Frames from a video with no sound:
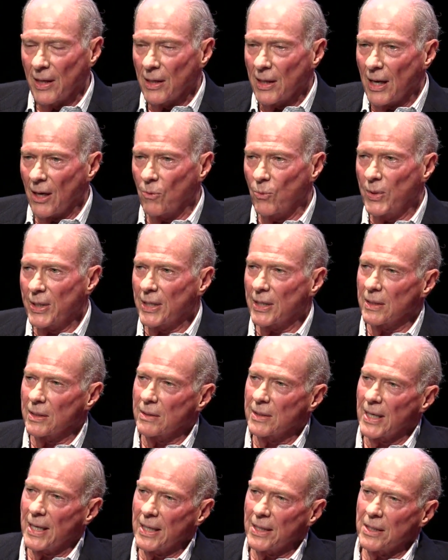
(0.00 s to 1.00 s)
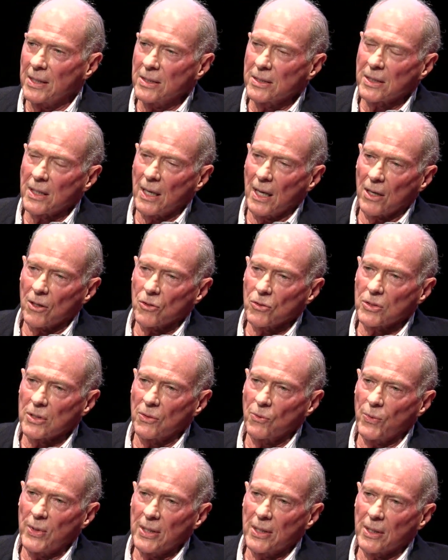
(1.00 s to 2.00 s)
and we can take these colors
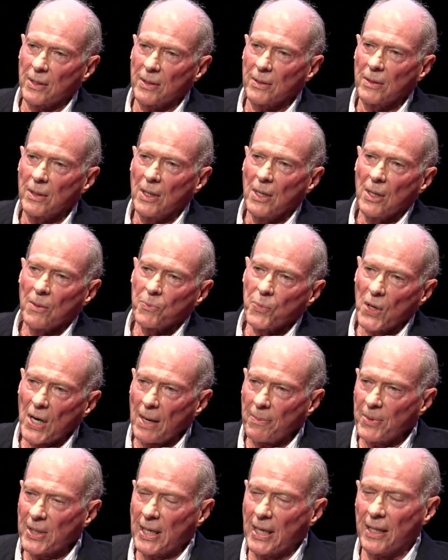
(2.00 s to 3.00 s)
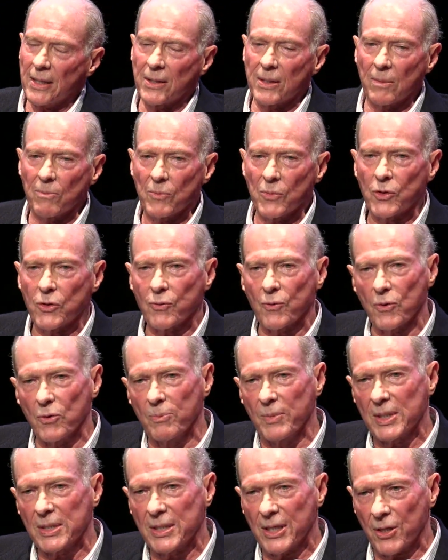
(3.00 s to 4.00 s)
and we can propagate them through
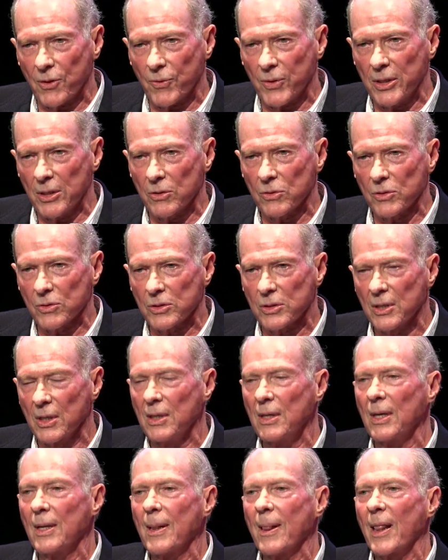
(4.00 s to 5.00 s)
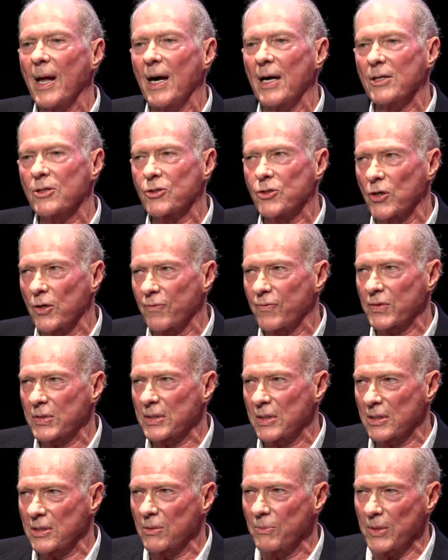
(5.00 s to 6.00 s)
materials, on
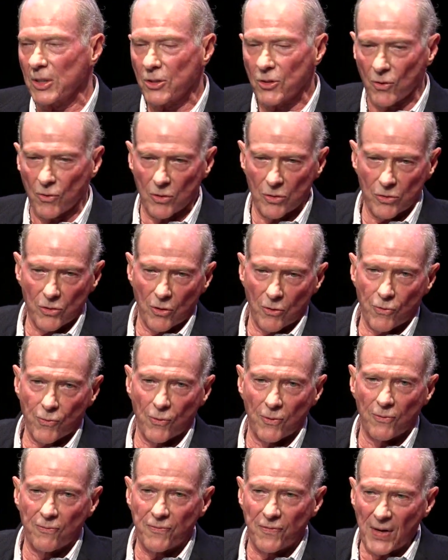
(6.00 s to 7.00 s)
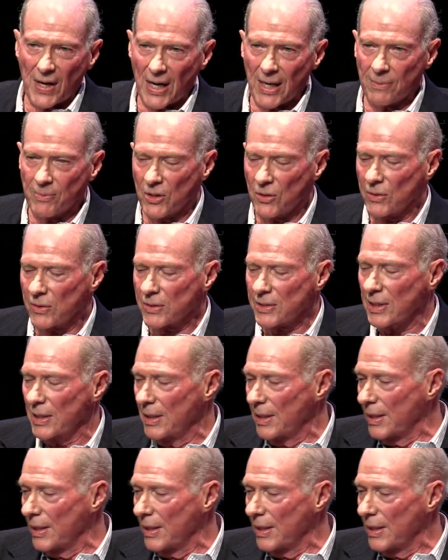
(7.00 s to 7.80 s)
surfaces of materials, or through fibers.